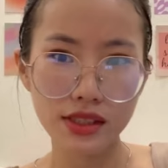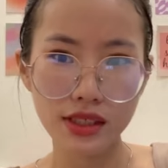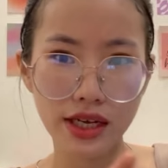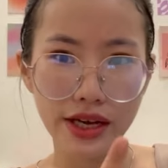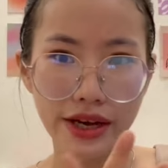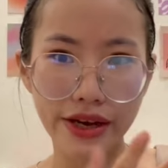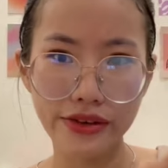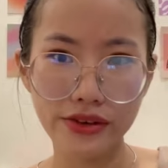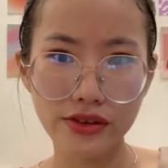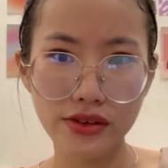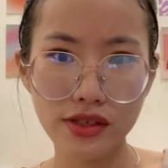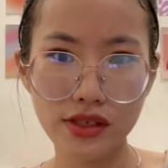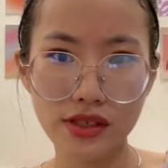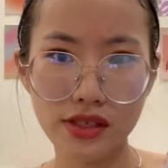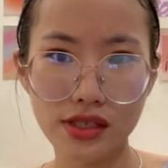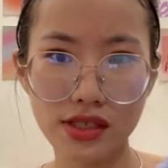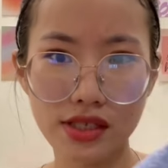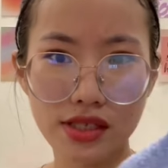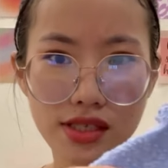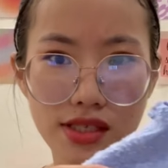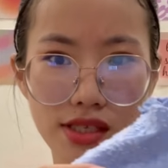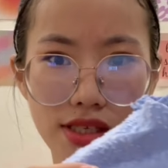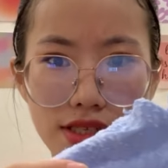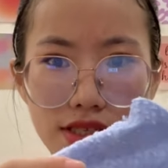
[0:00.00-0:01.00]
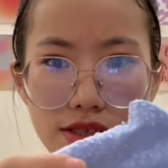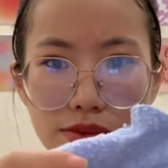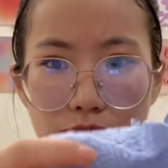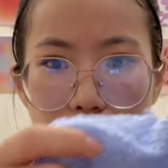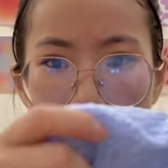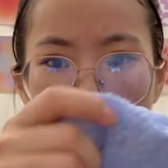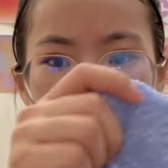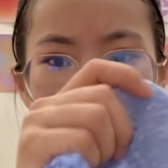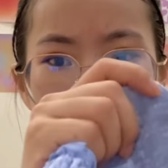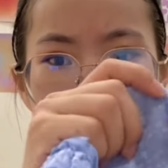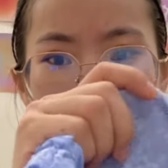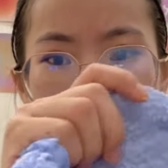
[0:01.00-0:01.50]
I don't understand the
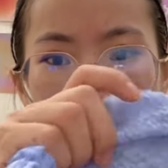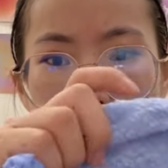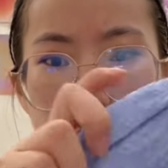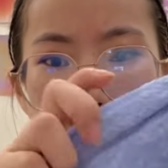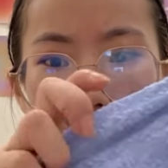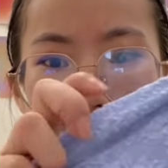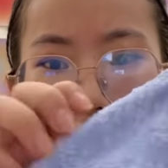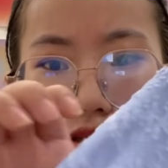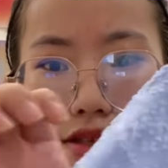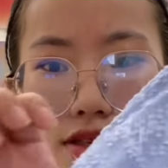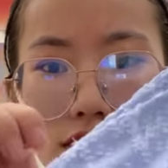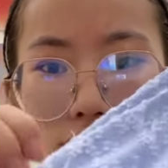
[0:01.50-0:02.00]
print.